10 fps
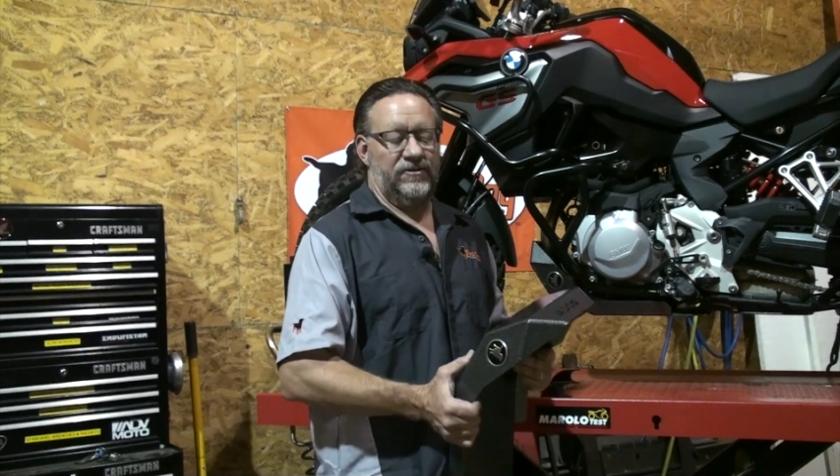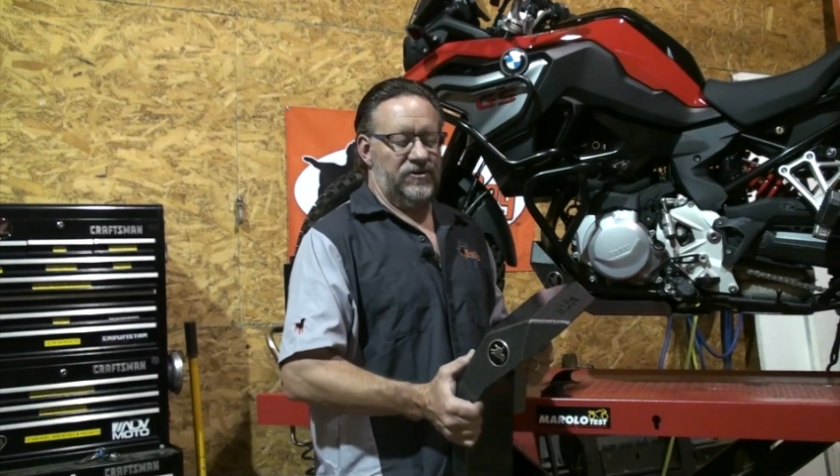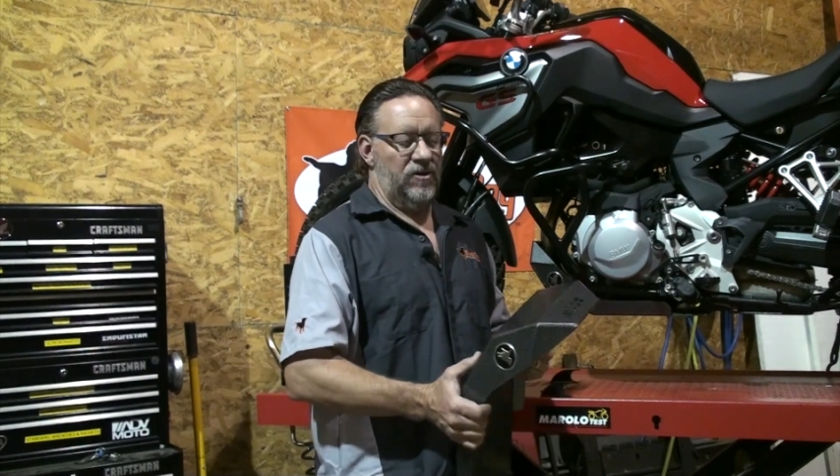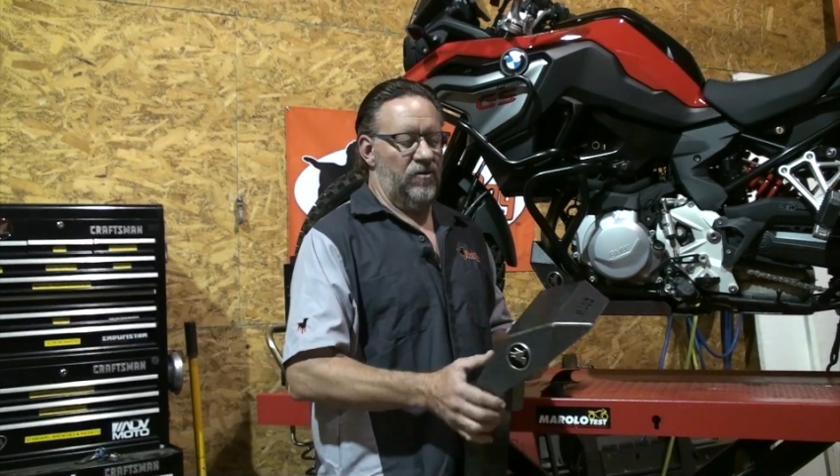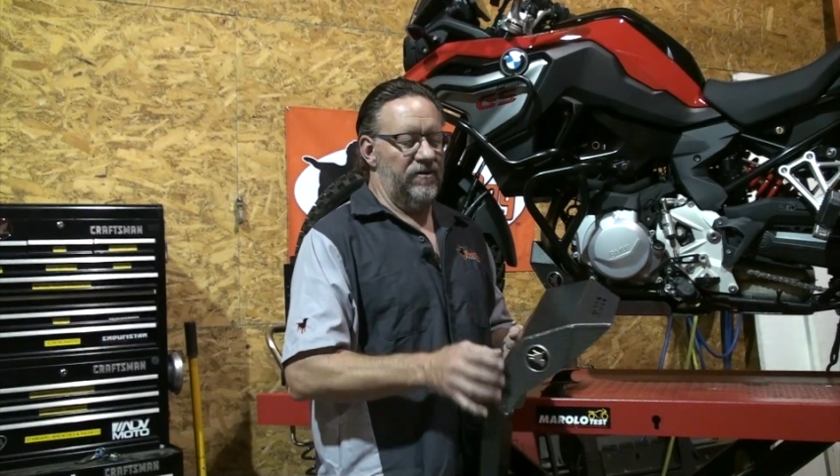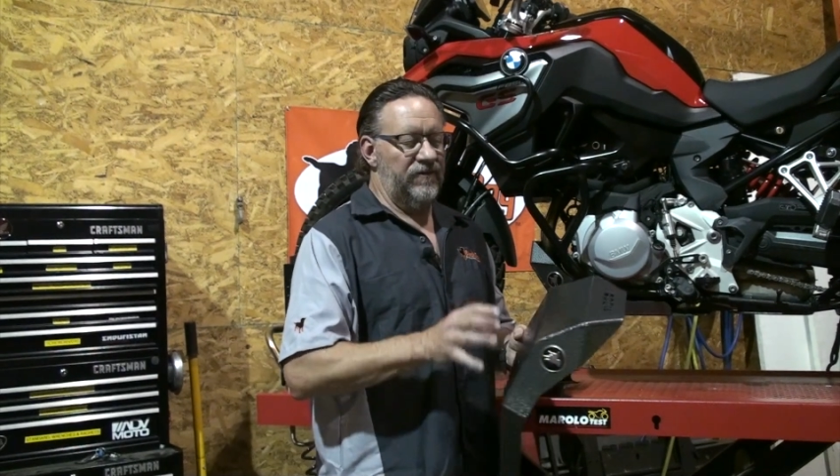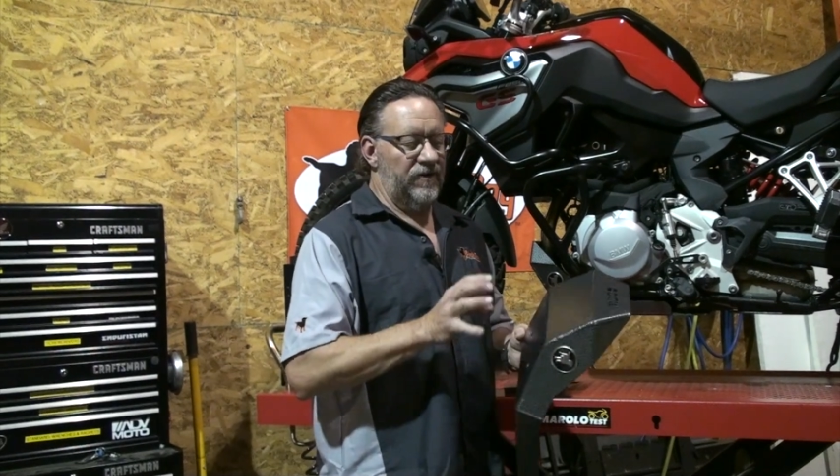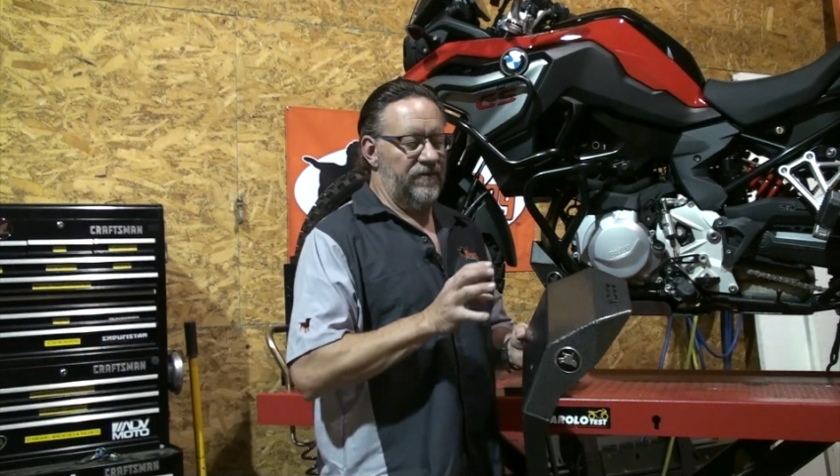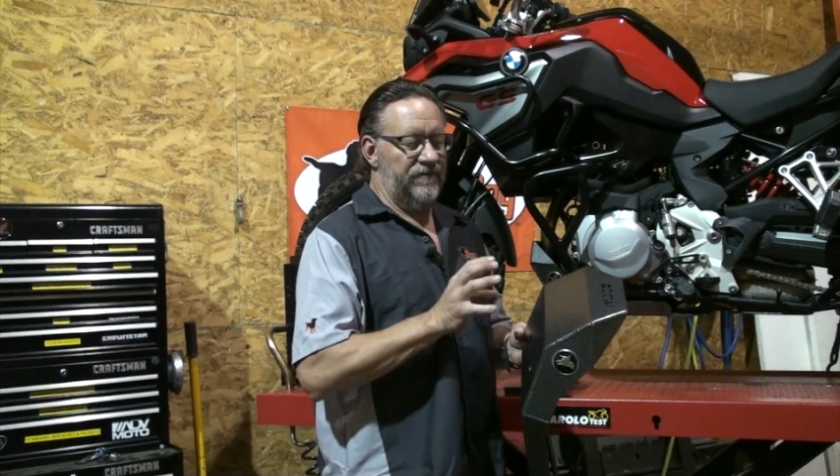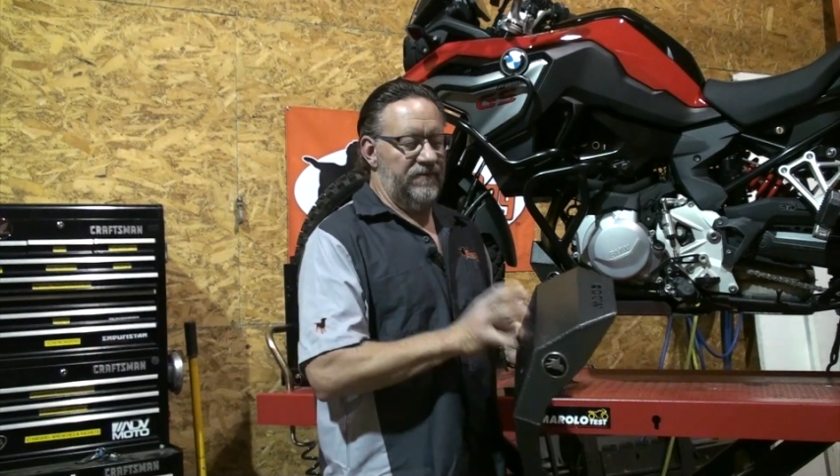So we
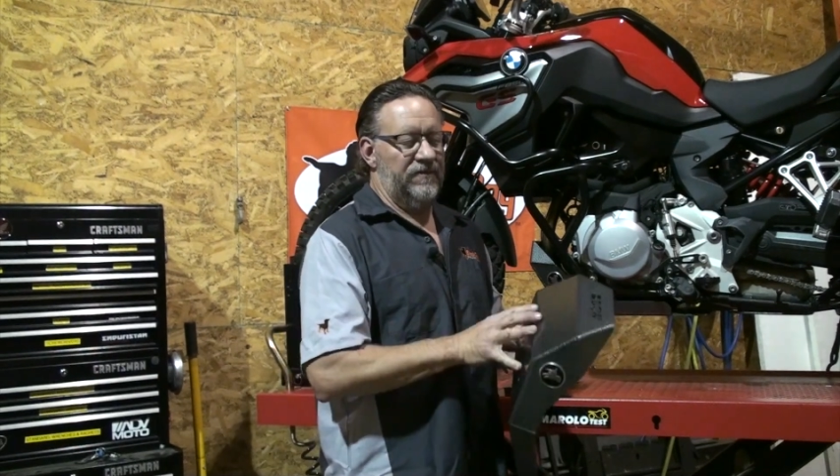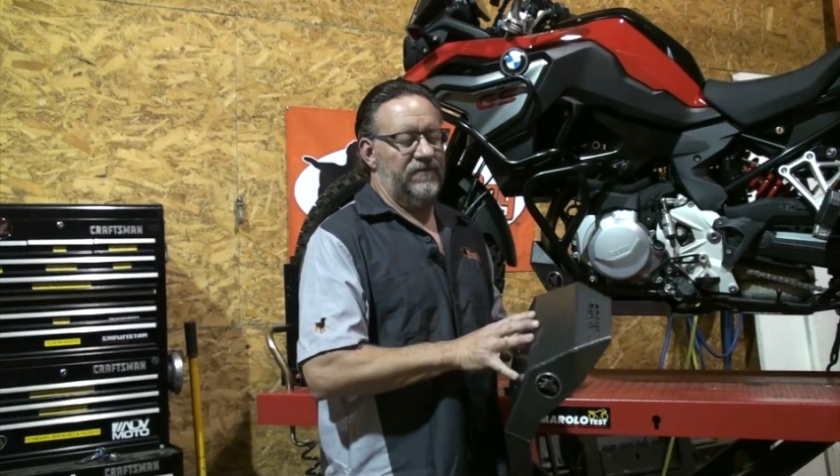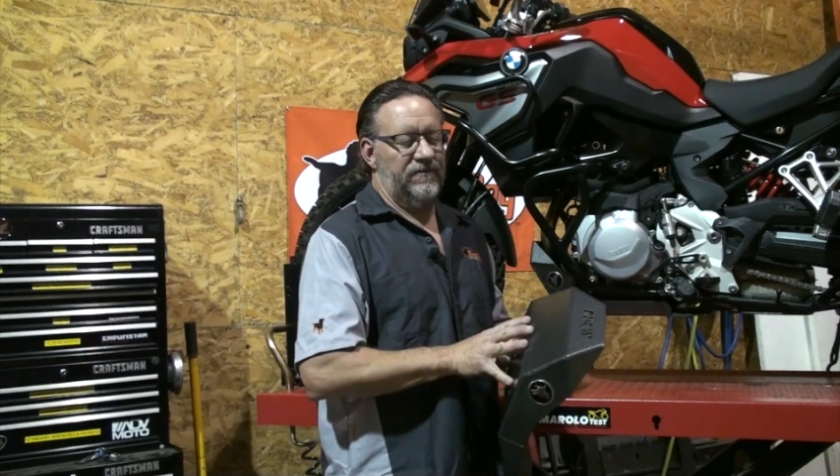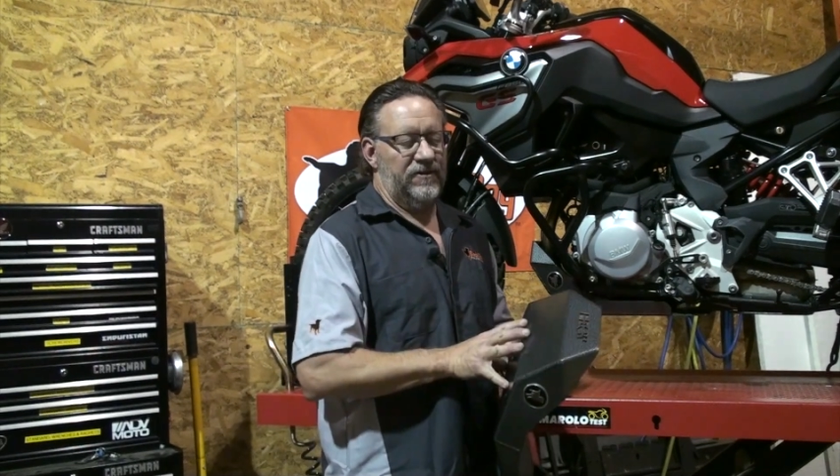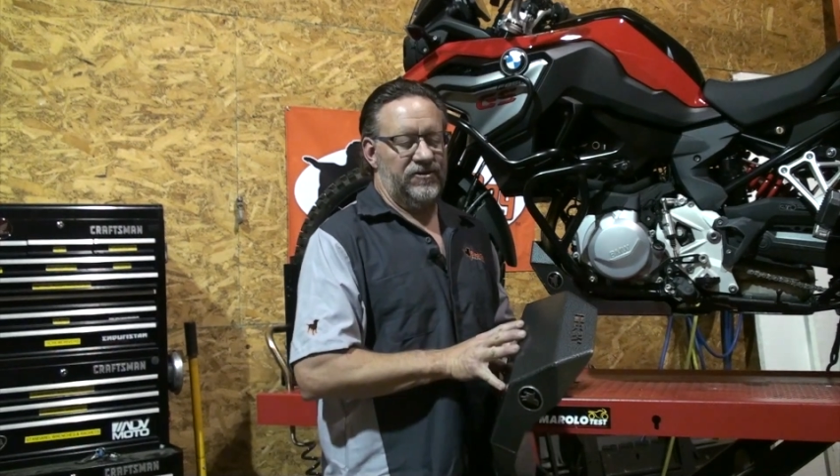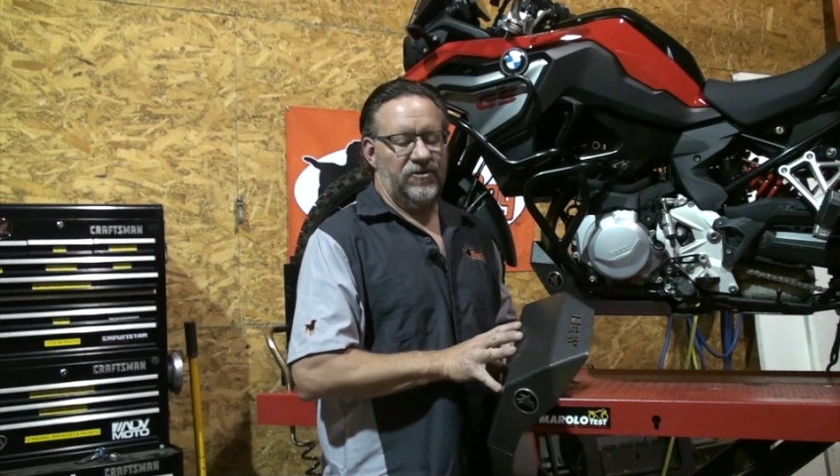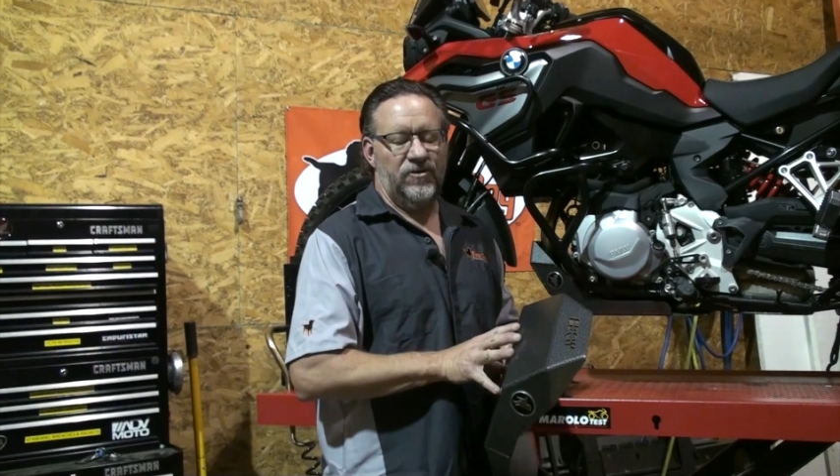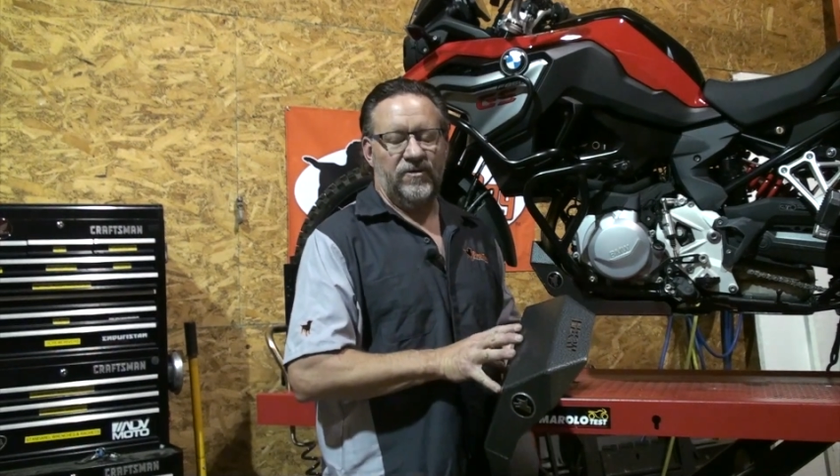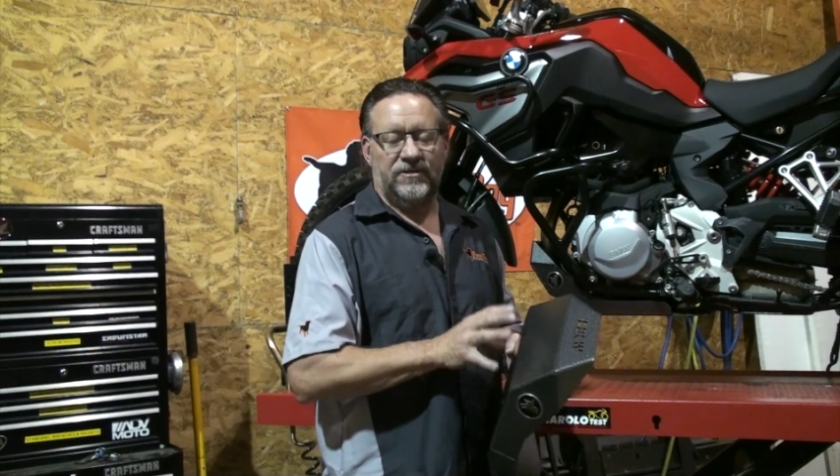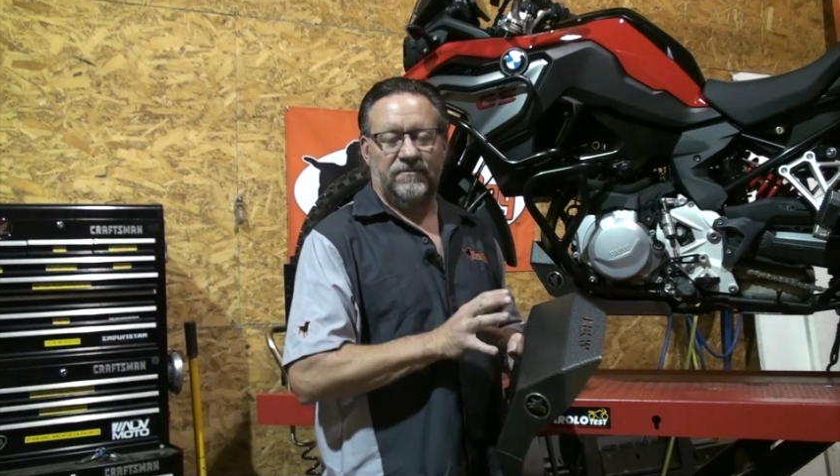feel the
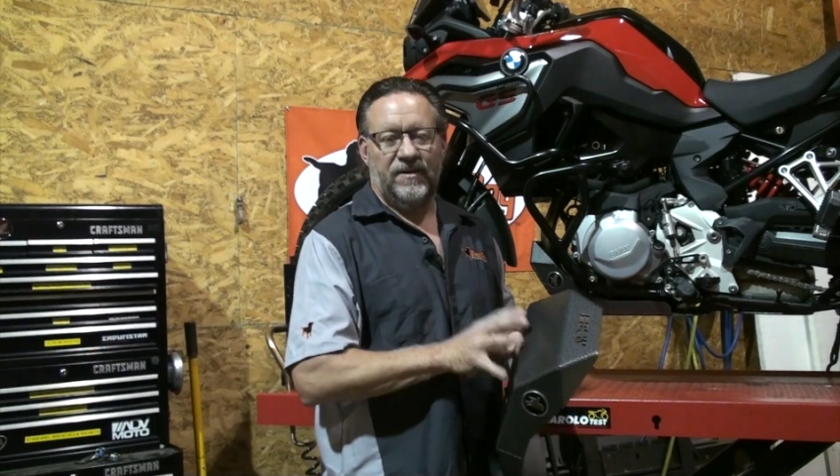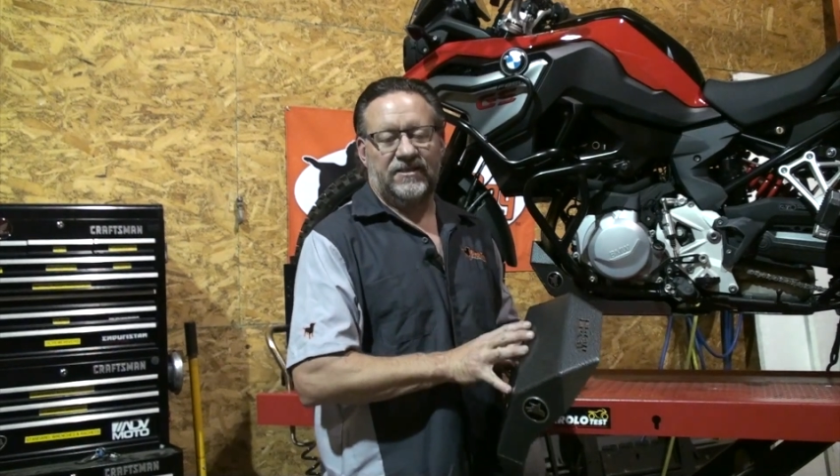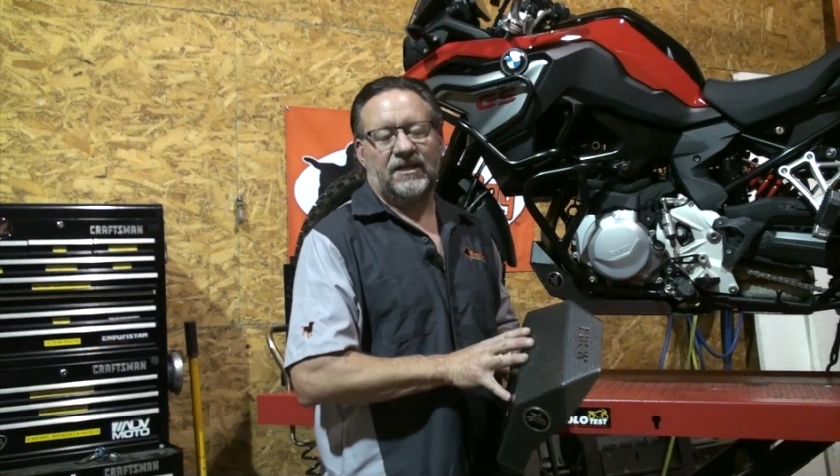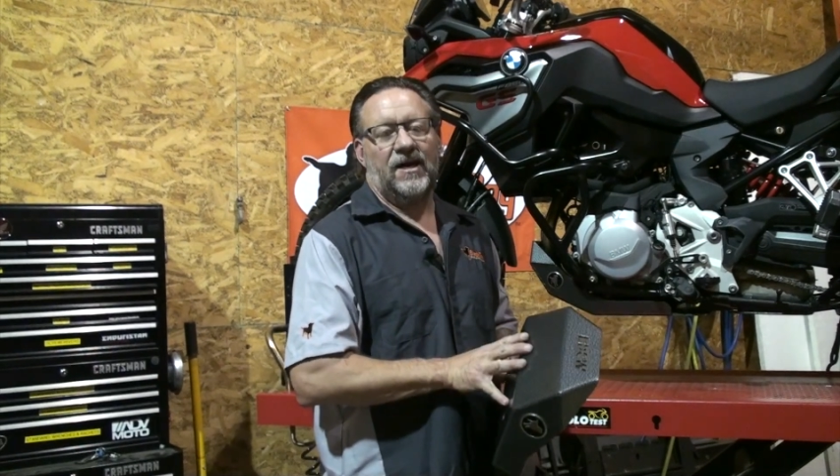5052 is the best